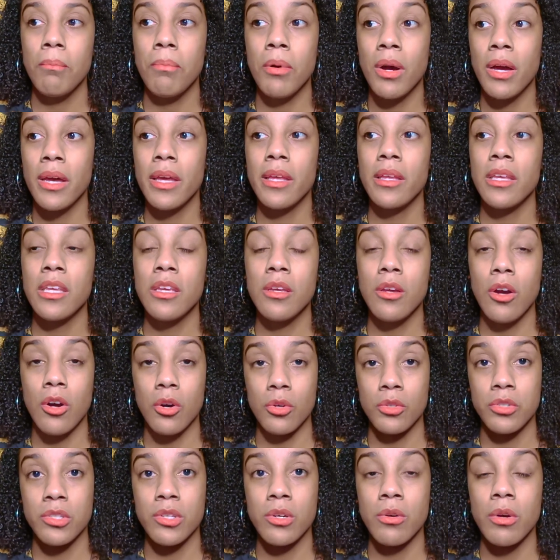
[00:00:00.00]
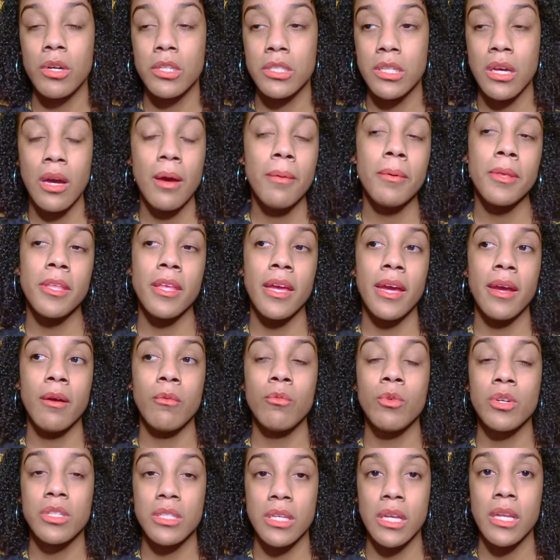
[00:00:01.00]
But he also, on top of
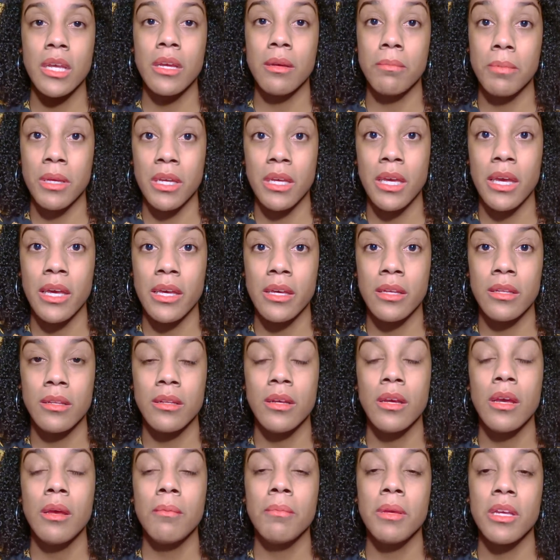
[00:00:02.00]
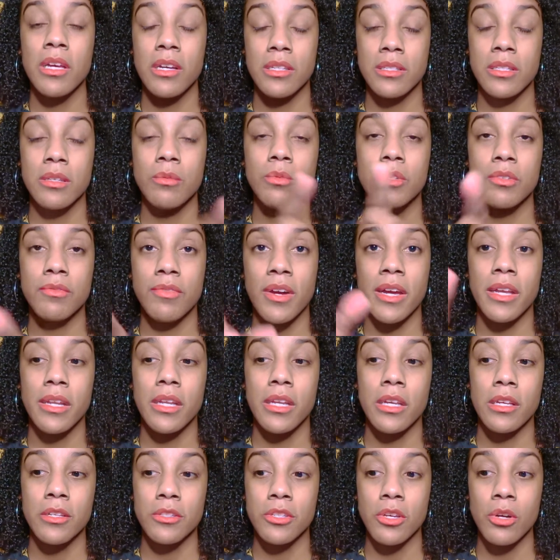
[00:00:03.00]
that, was getting a big head because he was
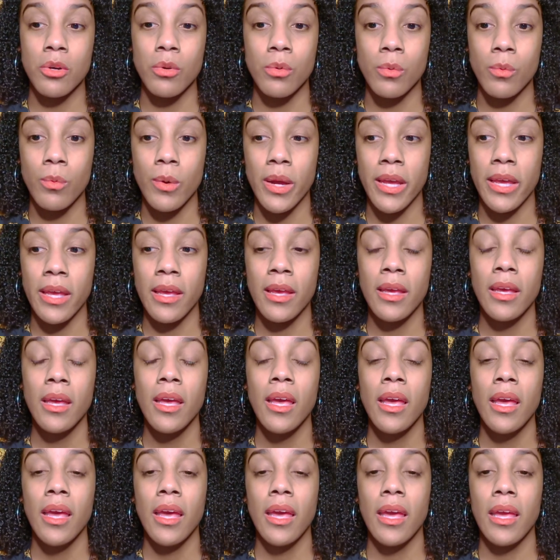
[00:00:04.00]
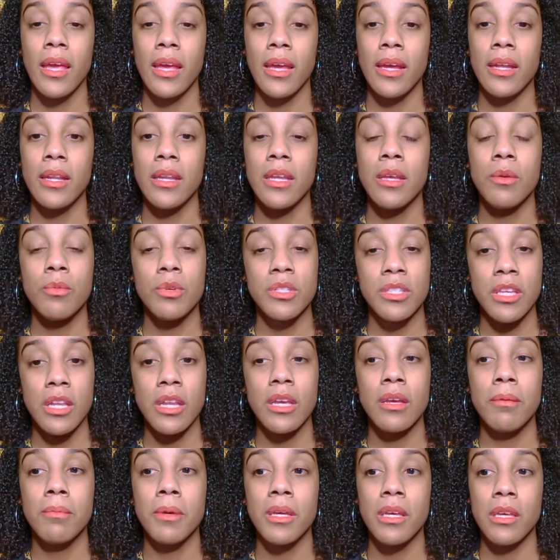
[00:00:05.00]
finding his own way and he was
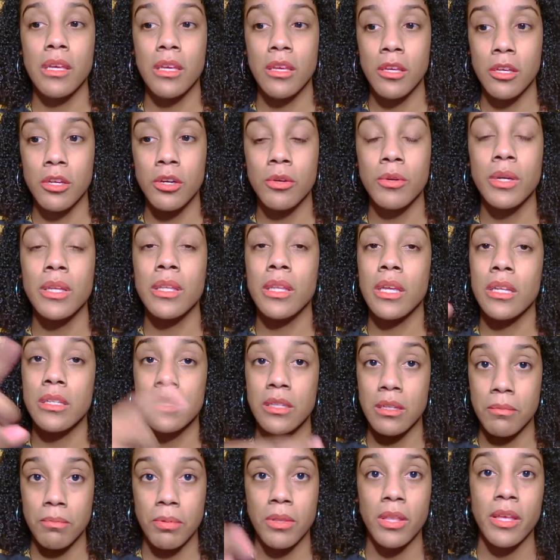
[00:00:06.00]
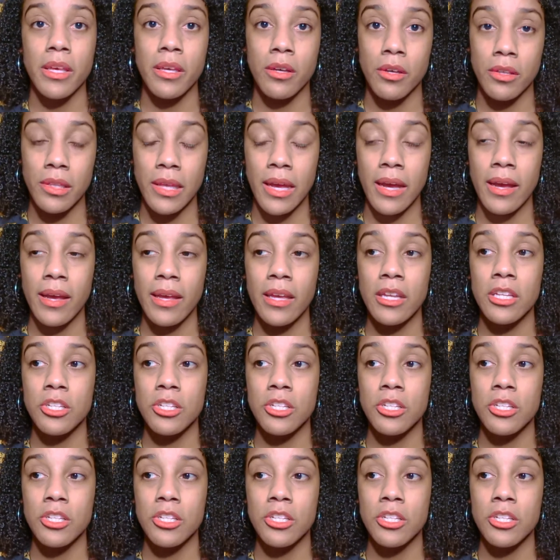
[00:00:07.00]
getting a big ego and they did play on that.